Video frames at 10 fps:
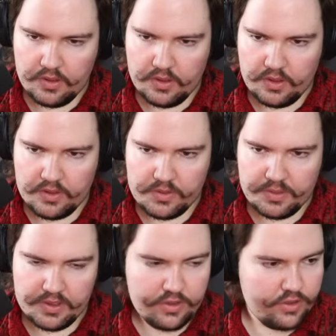And he's
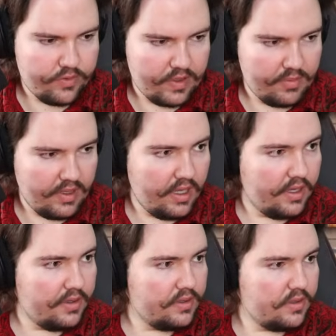pretty streamlined.
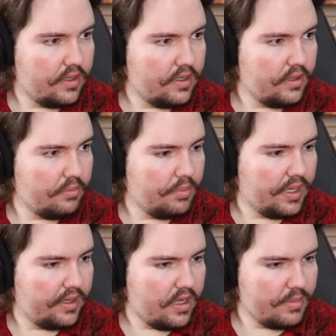Need a
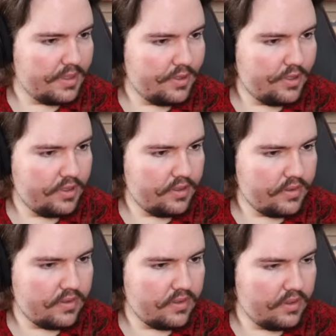better image.
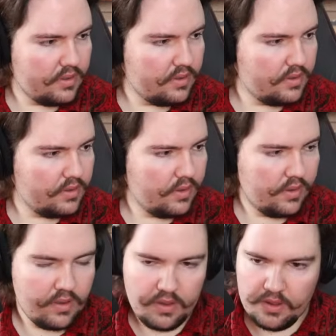Let's see.
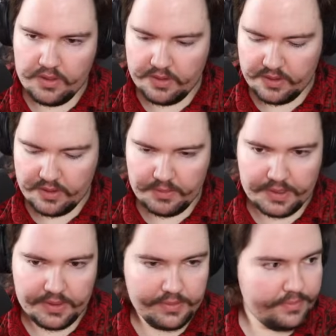There we go.